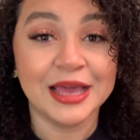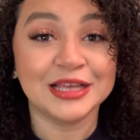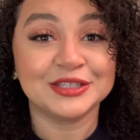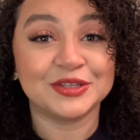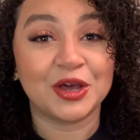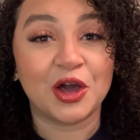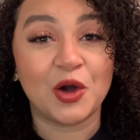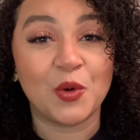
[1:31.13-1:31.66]

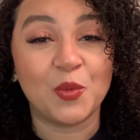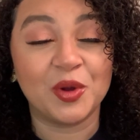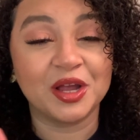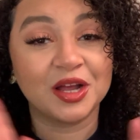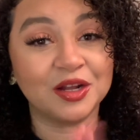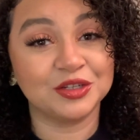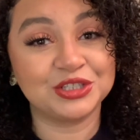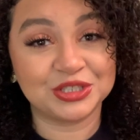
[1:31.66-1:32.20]
So we're
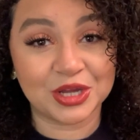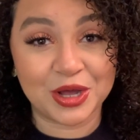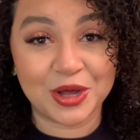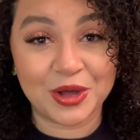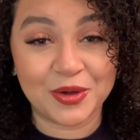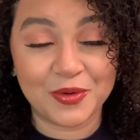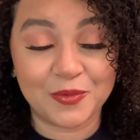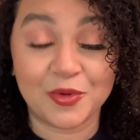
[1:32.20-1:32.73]
going to
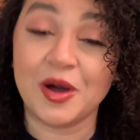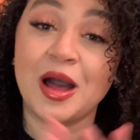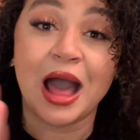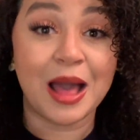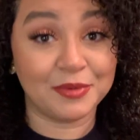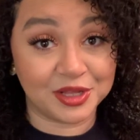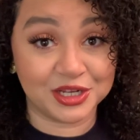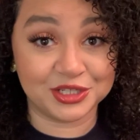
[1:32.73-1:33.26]
show, well,
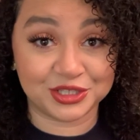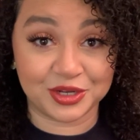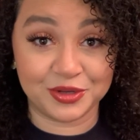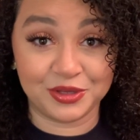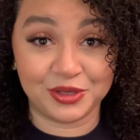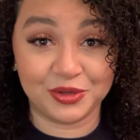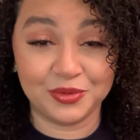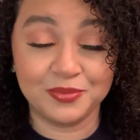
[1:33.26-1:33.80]
I'm going to show
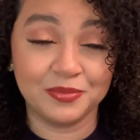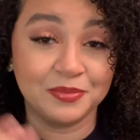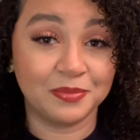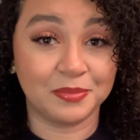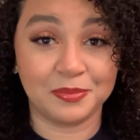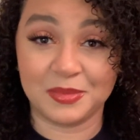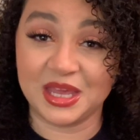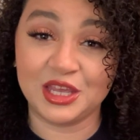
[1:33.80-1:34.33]
you
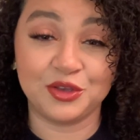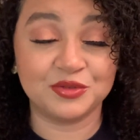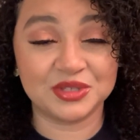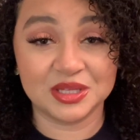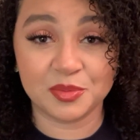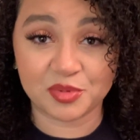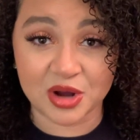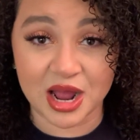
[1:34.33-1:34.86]
me
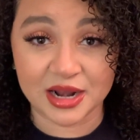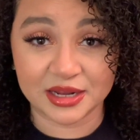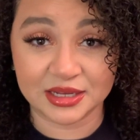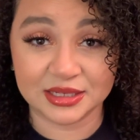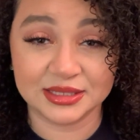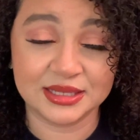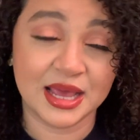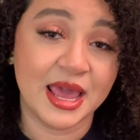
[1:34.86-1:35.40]
using the
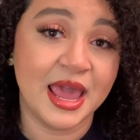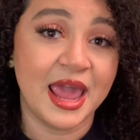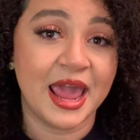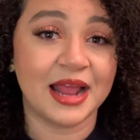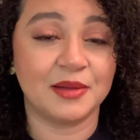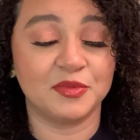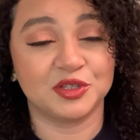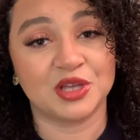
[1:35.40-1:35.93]
products,
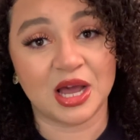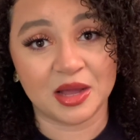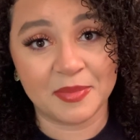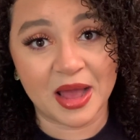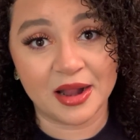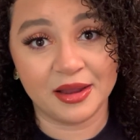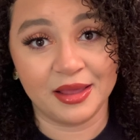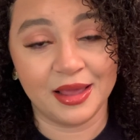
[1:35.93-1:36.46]
and I'm going to talk
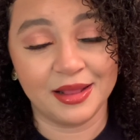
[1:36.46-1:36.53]
about it.